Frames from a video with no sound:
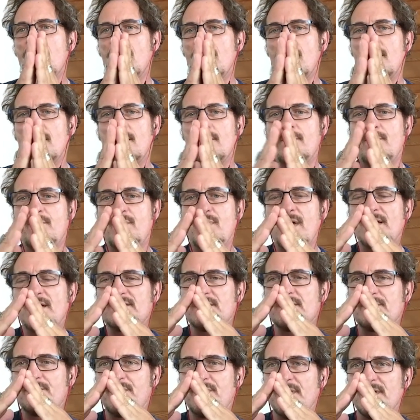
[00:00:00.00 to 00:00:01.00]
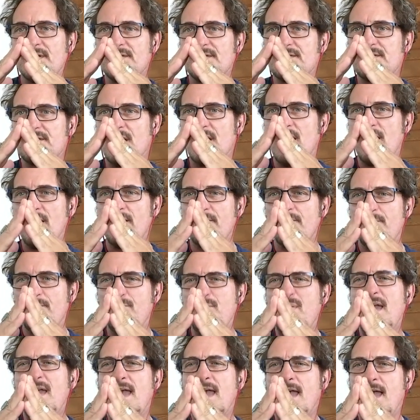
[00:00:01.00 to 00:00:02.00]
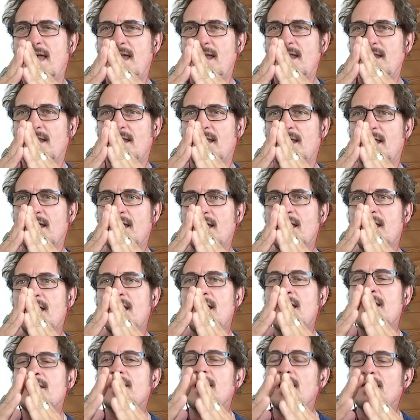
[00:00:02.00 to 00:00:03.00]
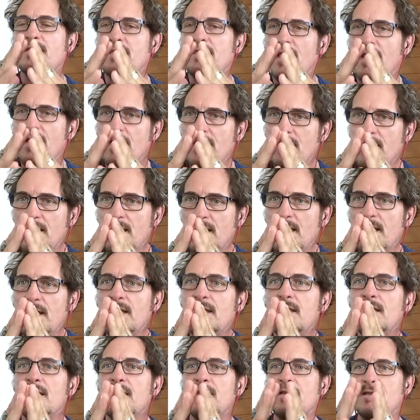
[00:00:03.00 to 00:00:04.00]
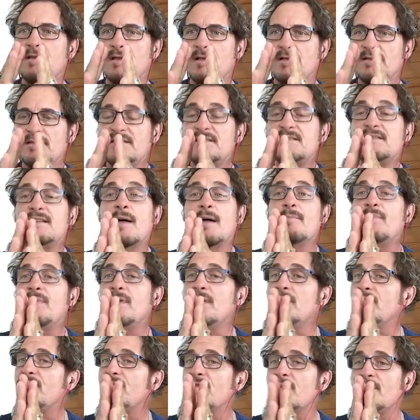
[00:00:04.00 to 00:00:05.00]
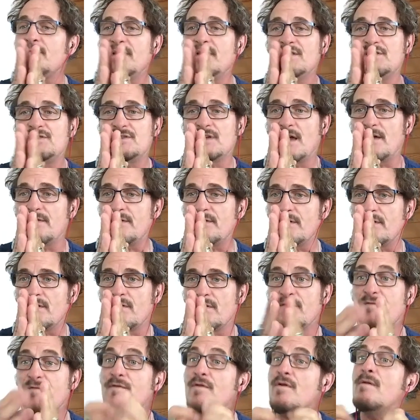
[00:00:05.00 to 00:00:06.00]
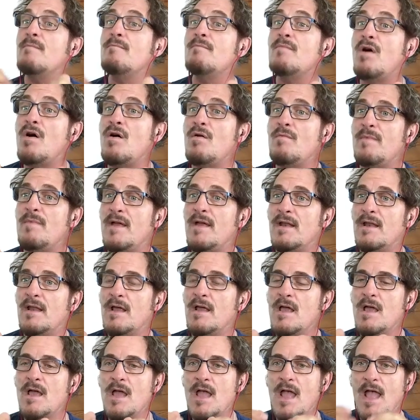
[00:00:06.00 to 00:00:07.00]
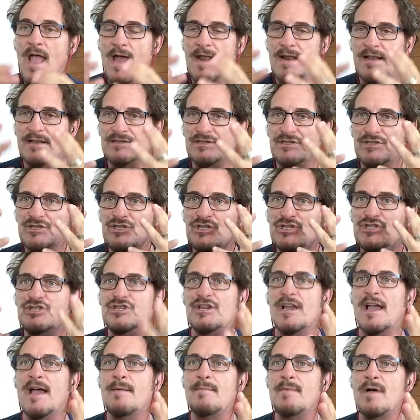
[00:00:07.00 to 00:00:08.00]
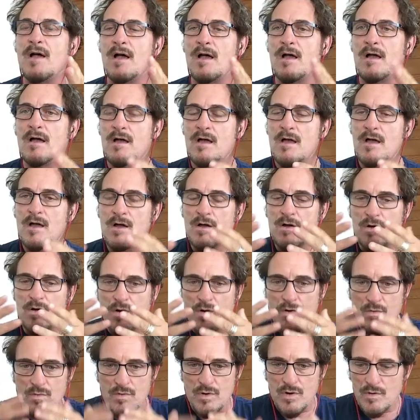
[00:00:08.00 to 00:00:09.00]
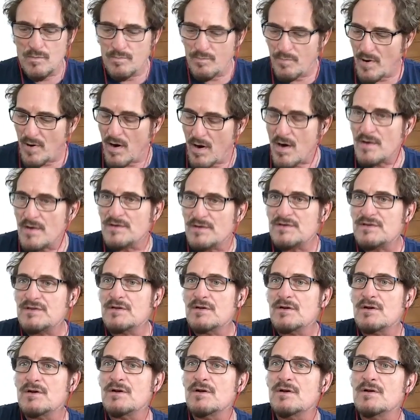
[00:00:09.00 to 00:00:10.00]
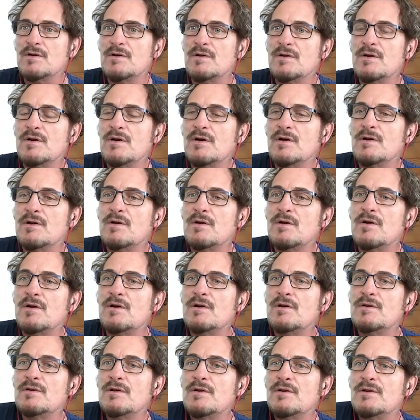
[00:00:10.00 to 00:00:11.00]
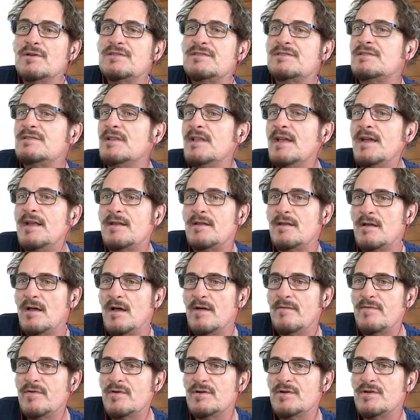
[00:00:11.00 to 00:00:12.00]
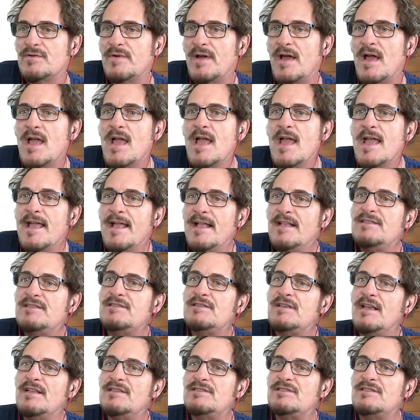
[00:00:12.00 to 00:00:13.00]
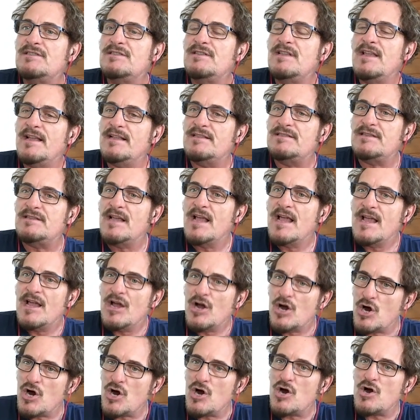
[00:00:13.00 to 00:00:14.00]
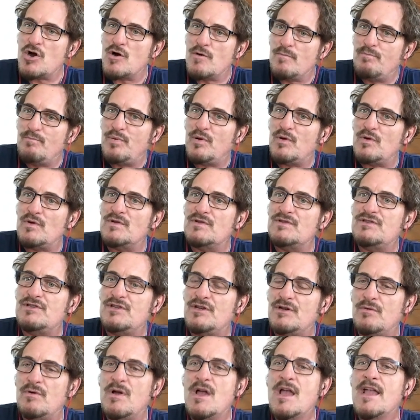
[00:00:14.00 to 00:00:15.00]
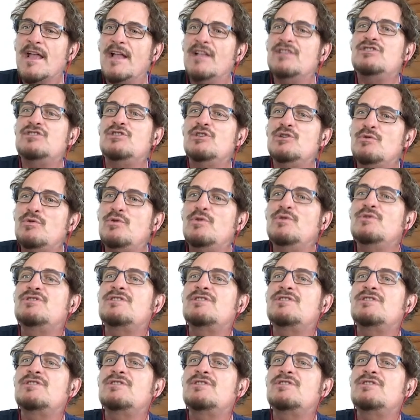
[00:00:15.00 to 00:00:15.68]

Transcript: a precipice of pain that they needed something from each other for a moment. And it's Gemma who parts her slit of her dress. It's her who pulls you. It's you who